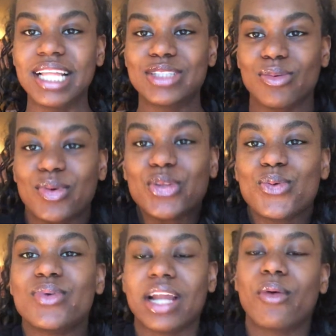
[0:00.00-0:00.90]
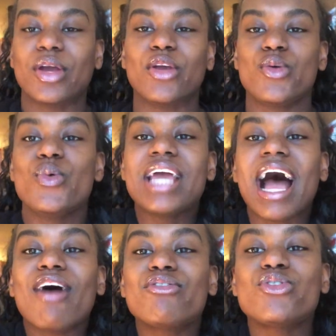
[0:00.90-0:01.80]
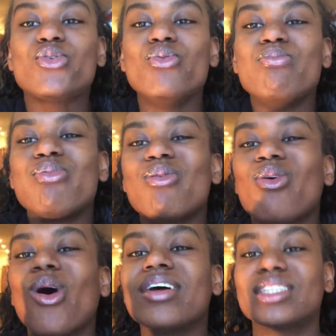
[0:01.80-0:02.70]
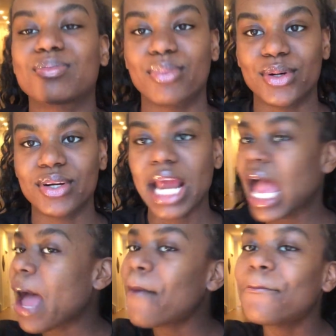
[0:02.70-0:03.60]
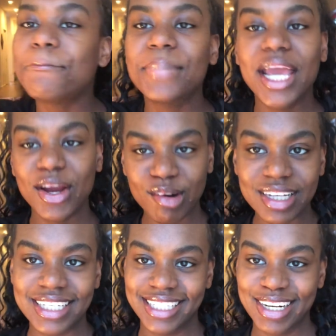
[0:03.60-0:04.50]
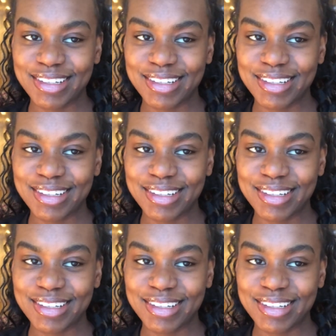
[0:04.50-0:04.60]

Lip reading: That's what we're doing out here. We have to prosper, period.